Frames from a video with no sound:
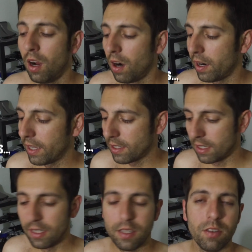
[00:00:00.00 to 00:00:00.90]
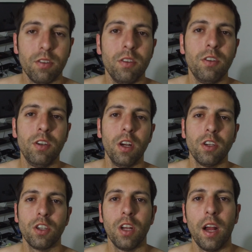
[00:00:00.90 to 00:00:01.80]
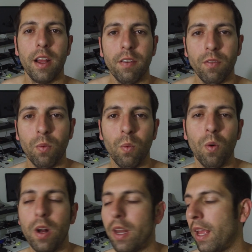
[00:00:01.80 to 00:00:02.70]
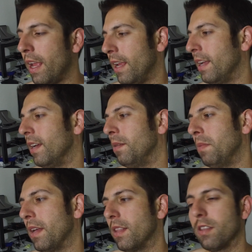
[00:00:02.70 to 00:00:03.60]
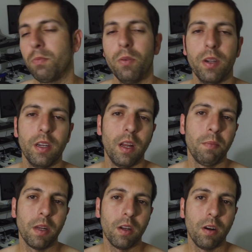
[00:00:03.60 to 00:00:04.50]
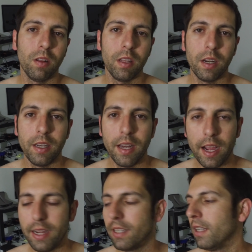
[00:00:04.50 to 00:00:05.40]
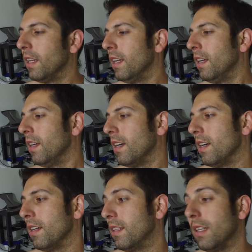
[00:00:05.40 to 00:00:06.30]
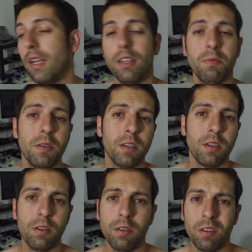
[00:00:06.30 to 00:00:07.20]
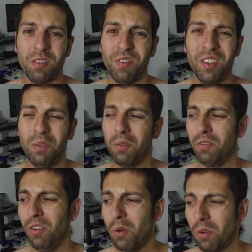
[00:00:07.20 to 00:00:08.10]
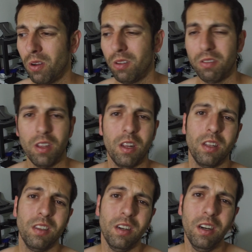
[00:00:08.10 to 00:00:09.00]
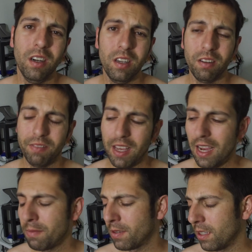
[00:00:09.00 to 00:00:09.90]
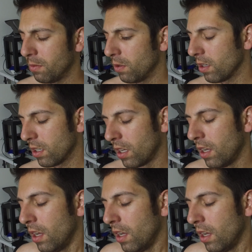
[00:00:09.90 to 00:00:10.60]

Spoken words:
Alright guys, it is just shy of 1 a.m. at this point, and I'm going to call it a night. Today has been just filled with phone calls and a ton of captioning work.